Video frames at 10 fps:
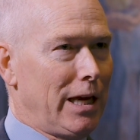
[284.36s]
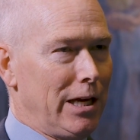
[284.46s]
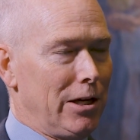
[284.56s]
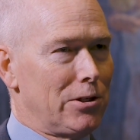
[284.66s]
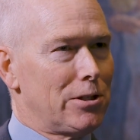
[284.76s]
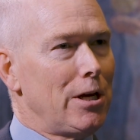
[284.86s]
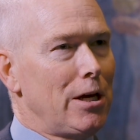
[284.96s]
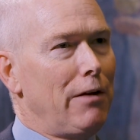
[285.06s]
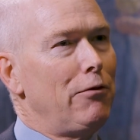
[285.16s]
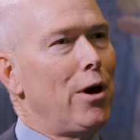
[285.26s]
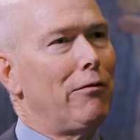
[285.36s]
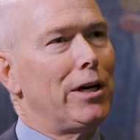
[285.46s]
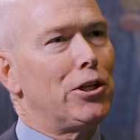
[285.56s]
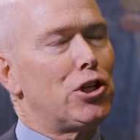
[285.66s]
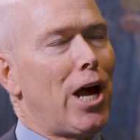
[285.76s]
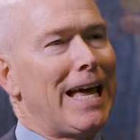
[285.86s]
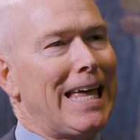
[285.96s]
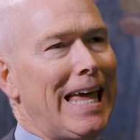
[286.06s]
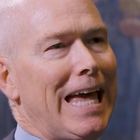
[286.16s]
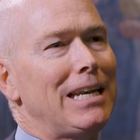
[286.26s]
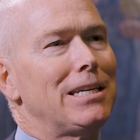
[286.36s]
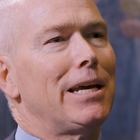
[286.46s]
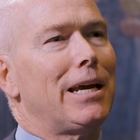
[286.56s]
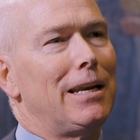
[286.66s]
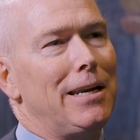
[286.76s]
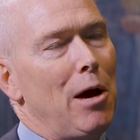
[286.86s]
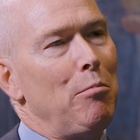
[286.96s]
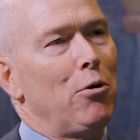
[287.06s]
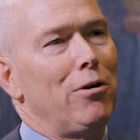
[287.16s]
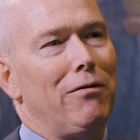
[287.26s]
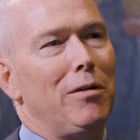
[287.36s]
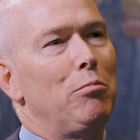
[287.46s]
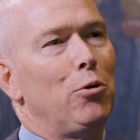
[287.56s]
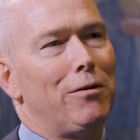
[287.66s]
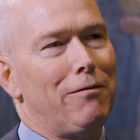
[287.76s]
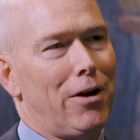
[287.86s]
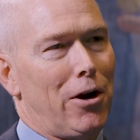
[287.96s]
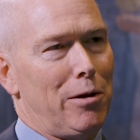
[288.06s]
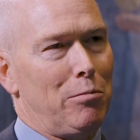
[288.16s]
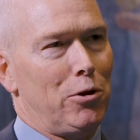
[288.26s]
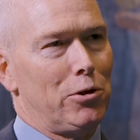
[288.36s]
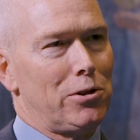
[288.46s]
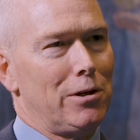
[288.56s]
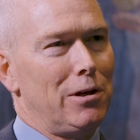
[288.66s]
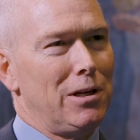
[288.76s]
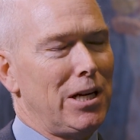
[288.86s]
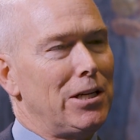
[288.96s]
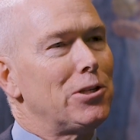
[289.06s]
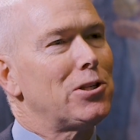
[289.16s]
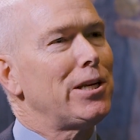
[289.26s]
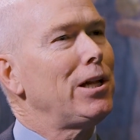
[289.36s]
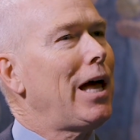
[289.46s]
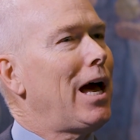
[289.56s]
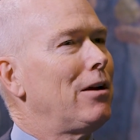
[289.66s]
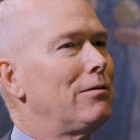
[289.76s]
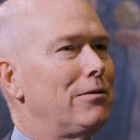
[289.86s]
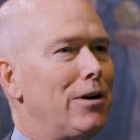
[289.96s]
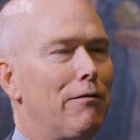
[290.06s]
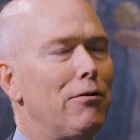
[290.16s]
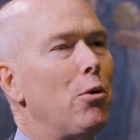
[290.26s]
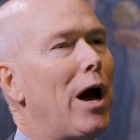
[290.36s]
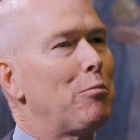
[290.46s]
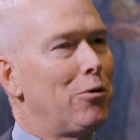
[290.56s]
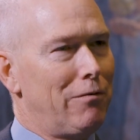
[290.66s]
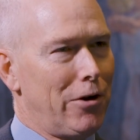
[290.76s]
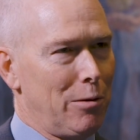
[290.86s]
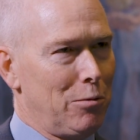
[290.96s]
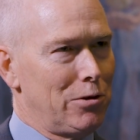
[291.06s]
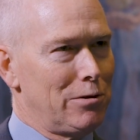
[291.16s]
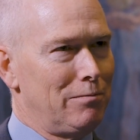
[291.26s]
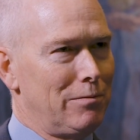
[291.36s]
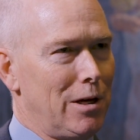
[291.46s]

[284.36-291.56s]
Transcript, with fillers: is if you have a gigantic number of input variables to distill out a few output variables.